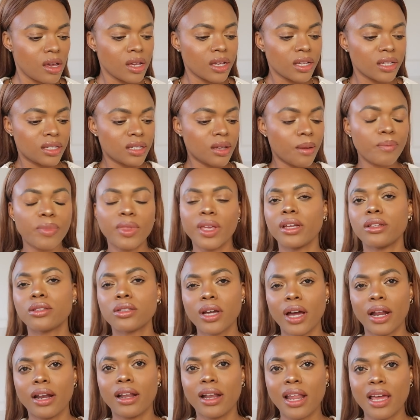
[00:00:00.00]
something to
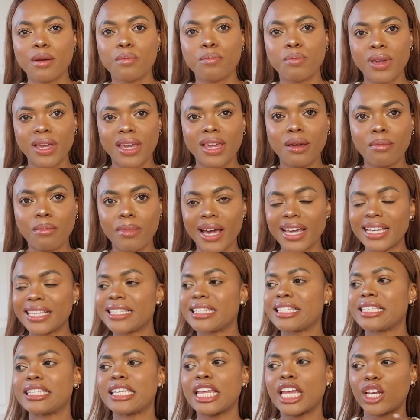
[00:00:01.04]
kind of like be my
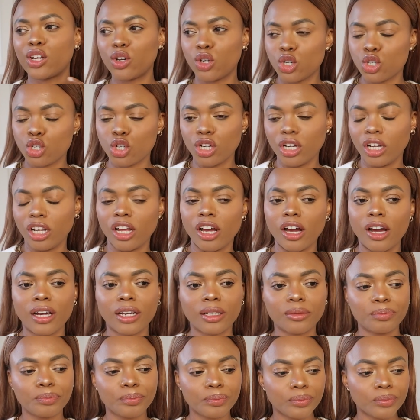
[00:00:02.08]
signature look.